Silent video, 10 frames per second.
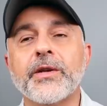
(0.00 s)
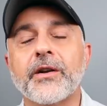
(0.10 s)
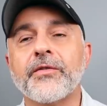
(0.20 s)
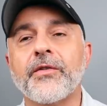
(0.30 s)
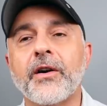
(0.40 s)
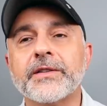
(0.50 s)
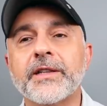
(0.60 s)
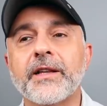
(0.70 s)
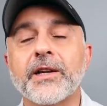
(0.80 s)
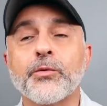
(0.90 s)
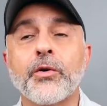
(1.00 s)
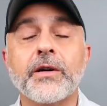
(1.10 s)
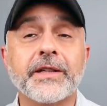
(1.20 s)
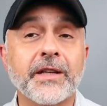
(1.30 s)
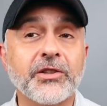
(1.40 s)
that are vaulted, like
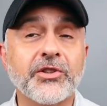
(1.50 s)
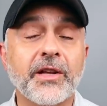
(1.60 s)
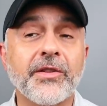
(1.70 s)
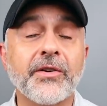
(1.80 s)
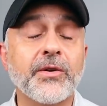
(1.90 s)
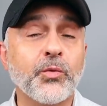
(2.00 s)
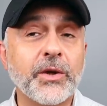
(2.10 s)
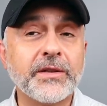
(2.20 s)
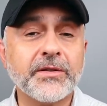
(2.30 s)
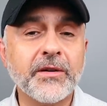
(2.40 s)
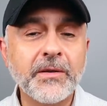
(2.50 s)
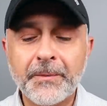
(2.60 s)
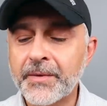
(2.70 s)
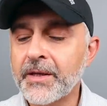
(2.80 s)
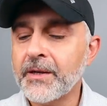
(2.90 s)
Royal English Leather and Windsor,
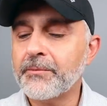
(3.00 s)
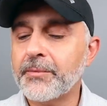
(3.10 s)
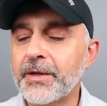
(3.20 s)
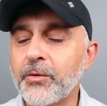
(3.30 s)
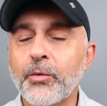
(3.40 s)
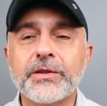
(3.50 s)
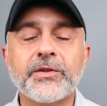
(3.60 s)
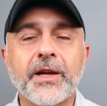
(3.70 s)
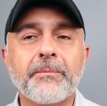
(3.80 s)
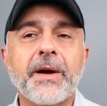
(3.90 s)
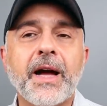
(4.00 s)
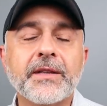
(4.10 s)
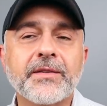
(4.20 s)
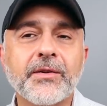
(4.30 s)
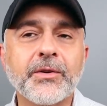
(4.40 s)
but once you get
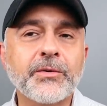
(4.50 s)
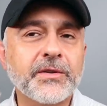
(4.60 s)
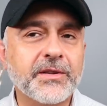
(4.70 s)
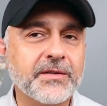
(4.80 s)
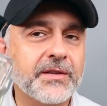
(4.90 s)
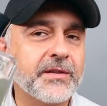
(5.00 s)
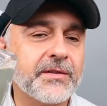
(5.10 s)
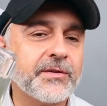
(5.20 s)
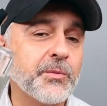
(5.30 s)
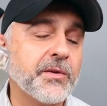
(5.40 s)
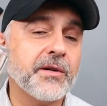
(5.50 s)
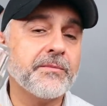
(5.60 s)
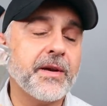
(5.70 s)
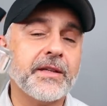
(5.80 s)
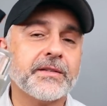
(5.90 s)
past those, this is super
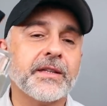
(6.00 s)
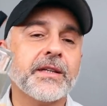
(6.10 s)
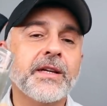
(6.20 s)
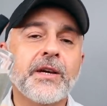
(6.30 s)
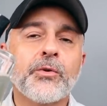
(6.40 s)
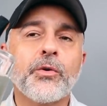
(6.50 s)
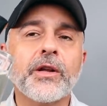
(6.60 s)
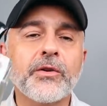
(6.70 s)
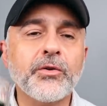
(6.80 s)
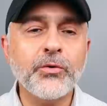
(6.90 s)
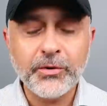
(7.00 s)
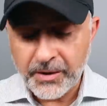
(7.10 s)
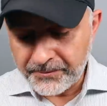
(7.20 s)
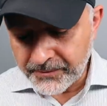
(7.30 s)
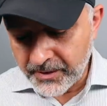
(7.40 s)
amazing. Royal Oud,
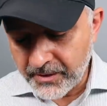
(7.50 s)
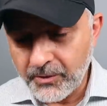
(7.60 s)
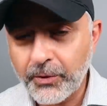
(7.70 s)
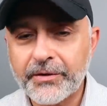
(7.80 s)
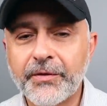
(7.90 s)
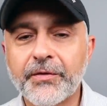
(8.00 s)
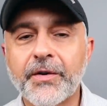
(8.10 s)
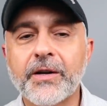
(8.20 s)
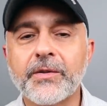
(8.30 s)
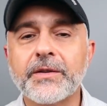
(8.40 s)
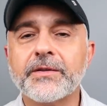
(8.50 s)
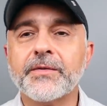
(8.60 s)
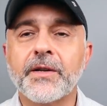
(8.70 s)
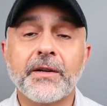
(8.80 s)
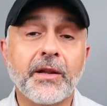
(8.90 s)
wonderful
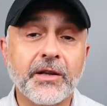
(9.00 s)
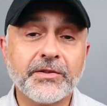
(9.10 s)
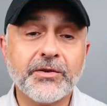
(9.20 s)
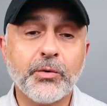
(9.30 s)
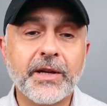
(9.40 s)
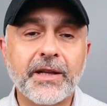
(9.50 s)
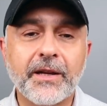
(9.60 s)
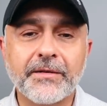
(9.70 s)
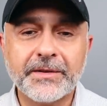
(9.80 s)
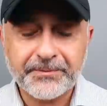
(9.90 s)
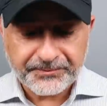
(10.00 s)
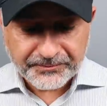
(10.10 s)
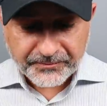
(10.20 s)
fragrance, launched in 2011.